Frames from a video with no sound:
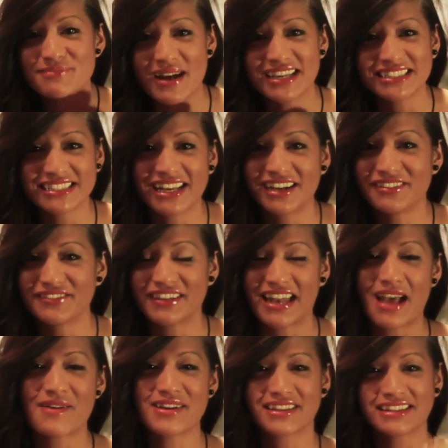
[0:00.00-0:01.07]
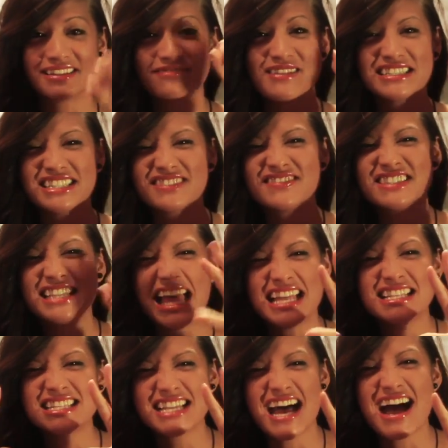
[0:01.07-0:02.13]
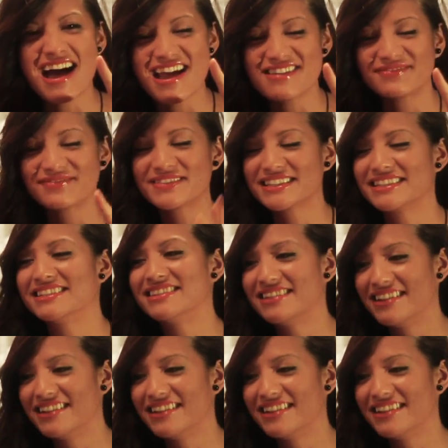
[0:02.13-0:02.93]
myself, and now I can lift myself 10 times.